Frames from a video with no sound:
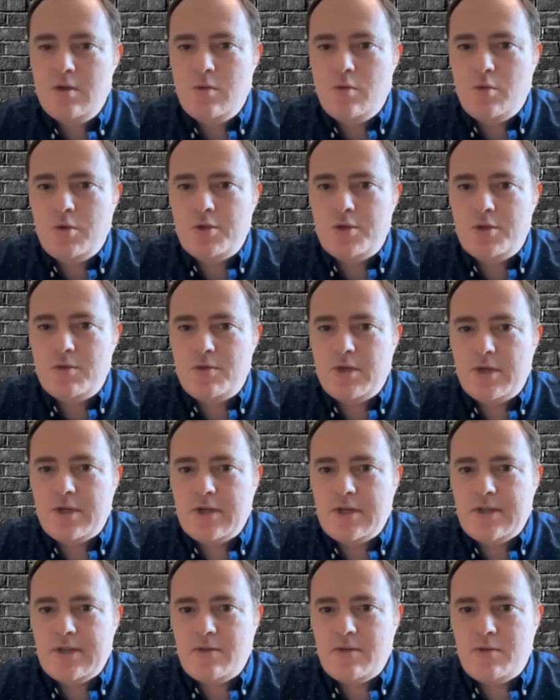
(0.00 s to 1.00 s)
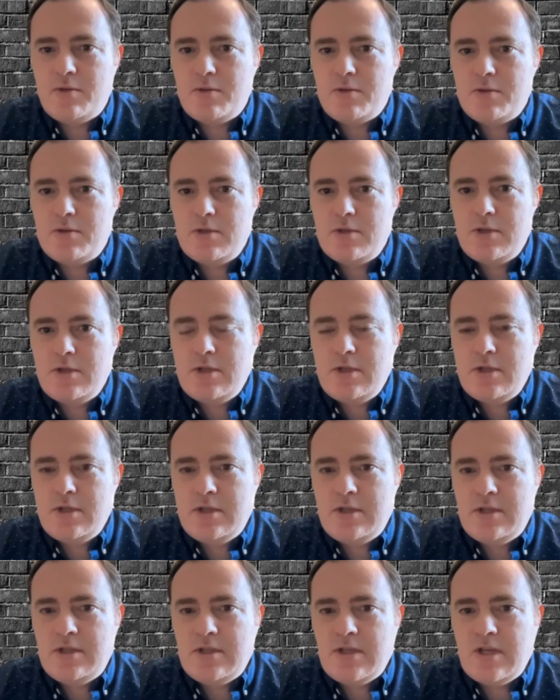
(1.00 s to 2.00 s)
would you look at those
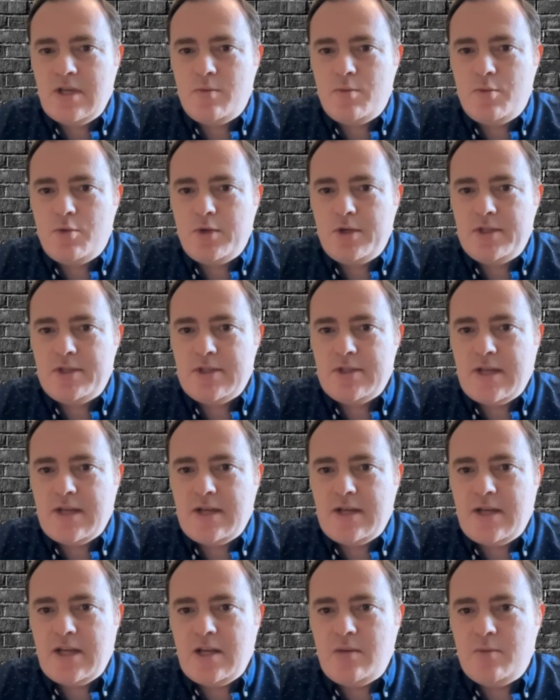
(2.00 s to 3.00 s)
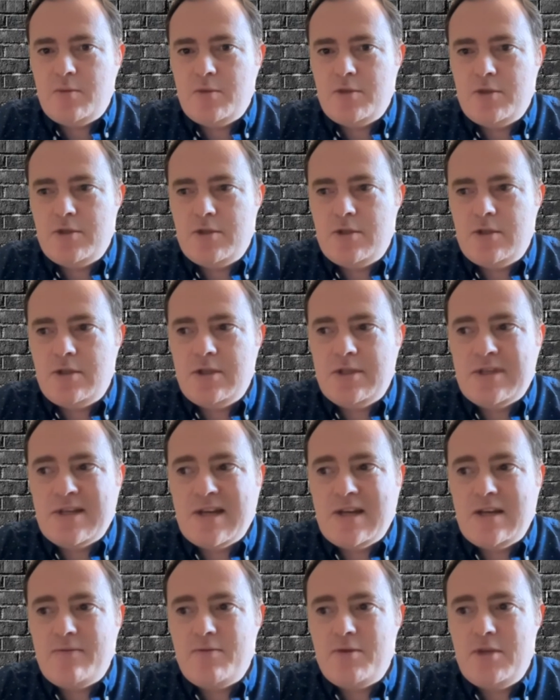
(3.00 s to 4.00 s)
data points and names to
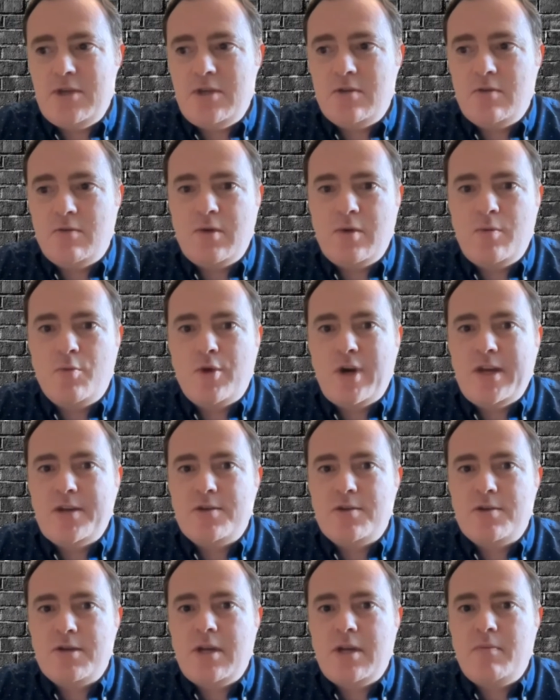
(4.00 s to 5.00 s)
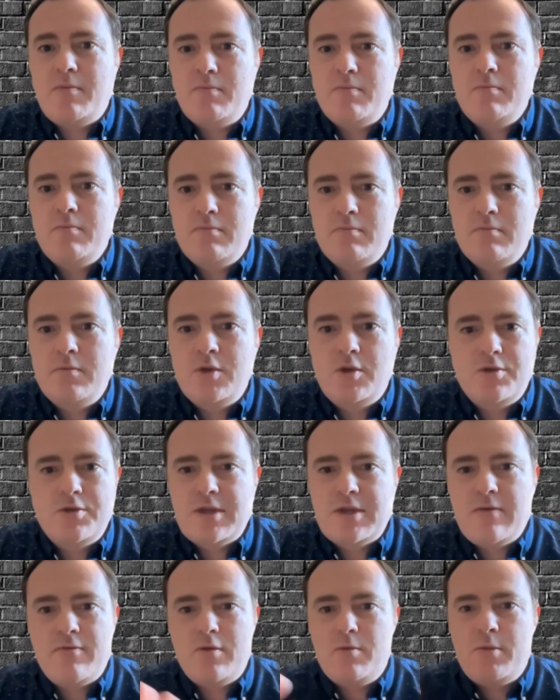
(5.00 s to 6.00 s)
decide if you need to reprice your name? You know, is
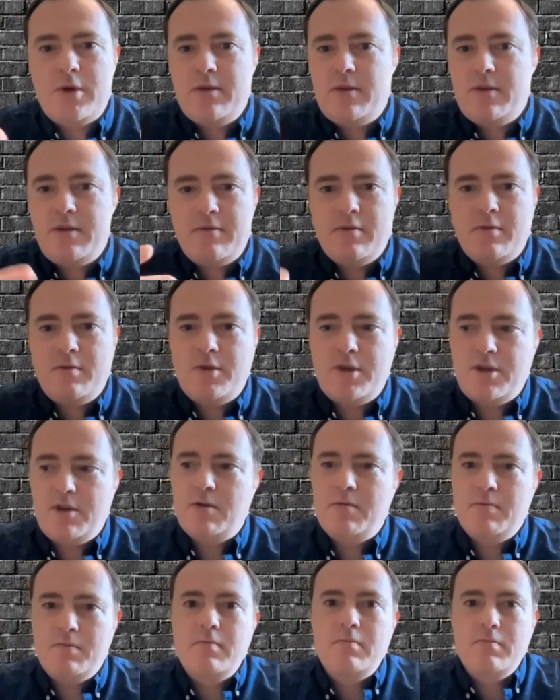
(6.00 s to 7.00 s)
it every month, every year?